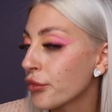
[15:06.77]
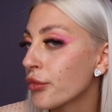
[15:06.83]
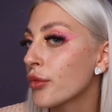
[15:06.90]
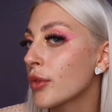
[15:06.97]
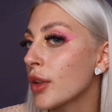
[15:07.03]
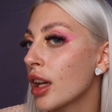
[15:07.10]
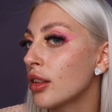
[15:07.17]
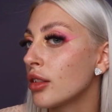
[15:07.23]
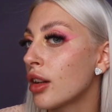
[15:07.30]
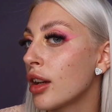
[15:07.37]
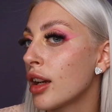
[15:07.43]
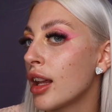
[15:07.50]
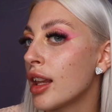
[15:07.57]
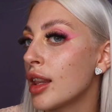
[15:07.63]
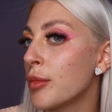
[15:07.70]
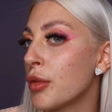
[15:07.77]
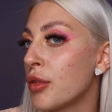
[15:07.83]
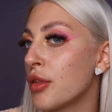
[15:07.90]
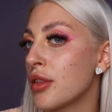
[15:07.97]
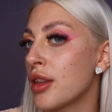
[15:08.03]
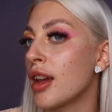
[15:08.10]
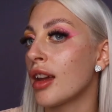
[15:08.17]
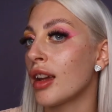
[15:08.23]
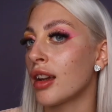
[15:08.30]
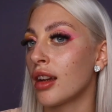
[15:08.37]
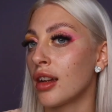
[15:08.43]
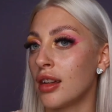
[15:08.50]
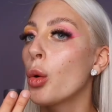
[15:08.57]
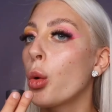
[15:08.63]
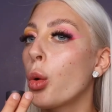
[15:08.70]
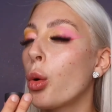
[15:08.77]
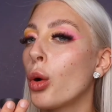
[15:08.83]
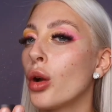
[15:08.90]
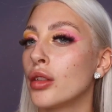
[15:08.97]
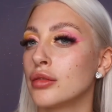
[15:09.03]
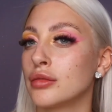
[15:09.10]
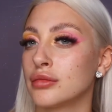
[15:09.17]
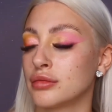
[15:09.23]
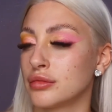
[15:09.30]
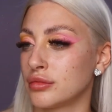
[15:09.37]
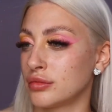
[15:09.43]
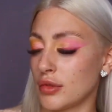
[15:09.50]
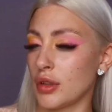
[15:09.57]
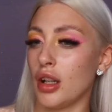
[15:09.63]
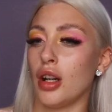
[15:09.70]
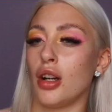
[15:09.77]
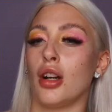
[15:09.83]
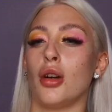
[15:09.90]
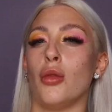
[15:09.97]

Like, look at it, the poor thing. Oh,